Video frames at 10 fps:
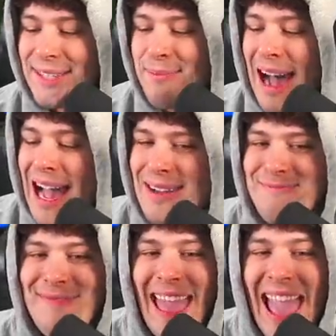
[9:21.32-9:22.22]
Is my
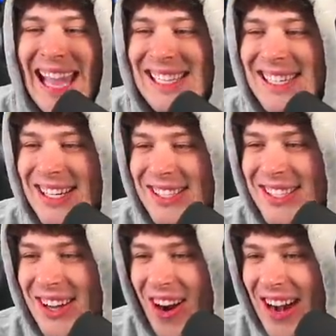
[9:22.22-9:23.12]
man
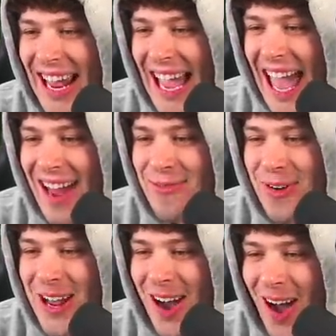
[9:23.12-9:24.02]
discarding
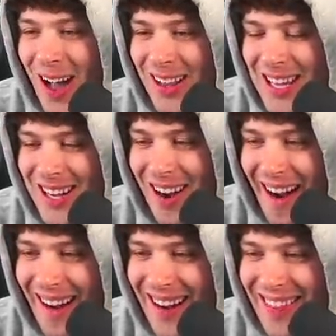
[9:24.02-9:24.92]
every Ollie
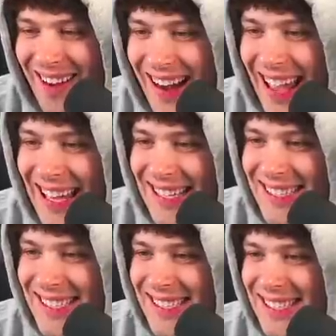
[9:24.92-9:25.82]
card there
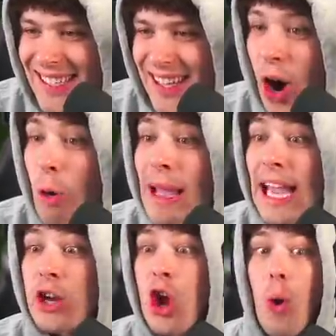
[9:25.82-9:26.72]
is? Oh my
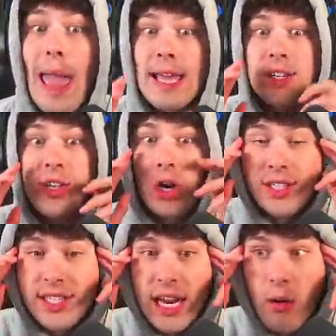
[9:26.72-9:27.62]
God, no way he discards
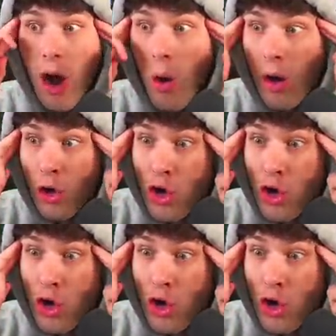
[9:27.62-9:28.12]
his hero.